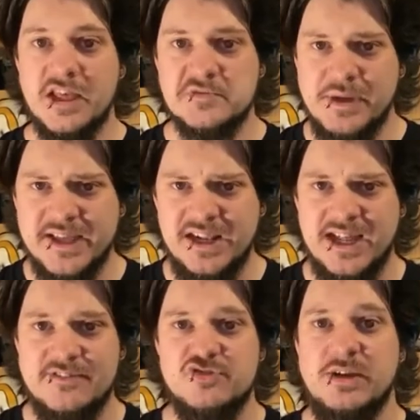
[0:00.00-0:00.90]
Speaking of
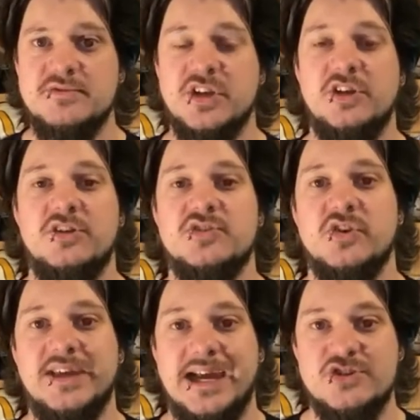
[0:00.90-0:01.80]
live streams, you can also
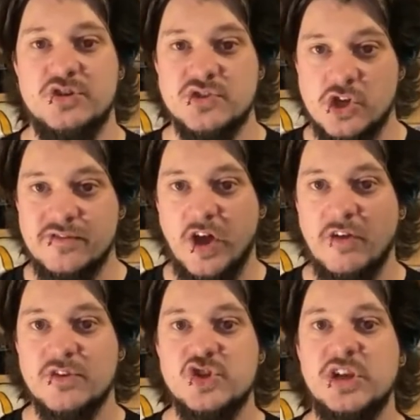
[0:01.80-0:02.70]
catch us over
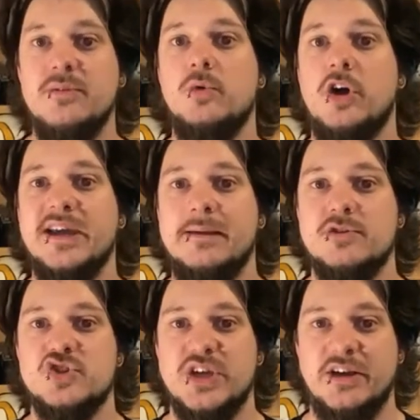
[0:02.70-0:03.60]
on the Chilling
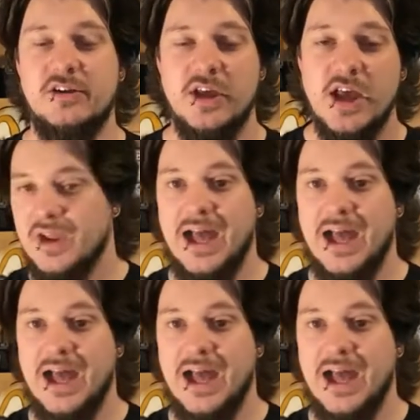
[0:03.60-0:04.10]
Wargamers channel.